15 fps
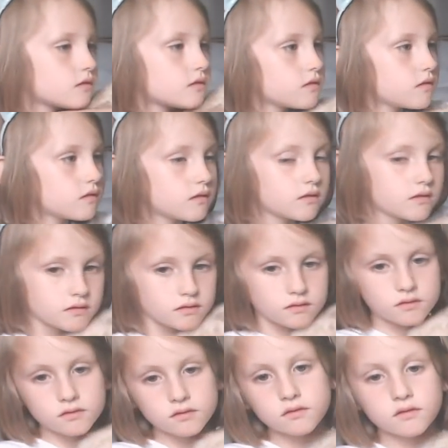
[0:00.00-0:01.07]

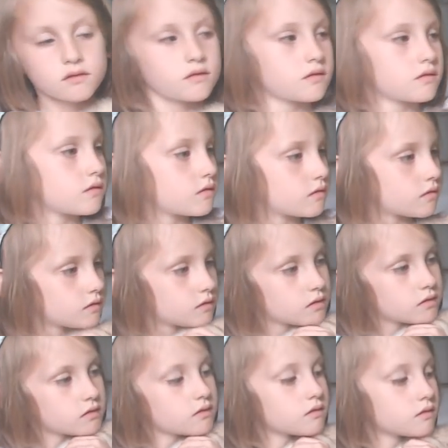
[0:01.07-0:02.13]

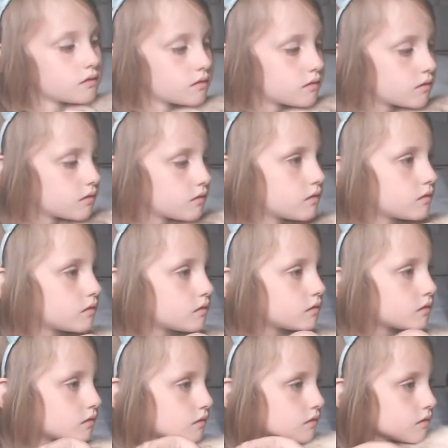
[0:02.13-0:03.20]

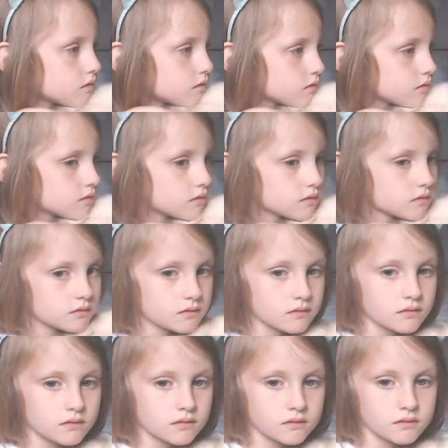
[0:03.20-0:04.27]

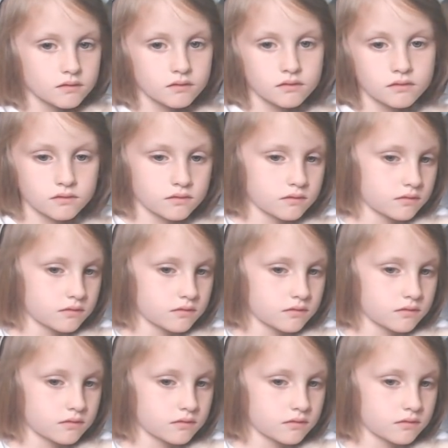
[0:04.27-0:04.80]
(silent)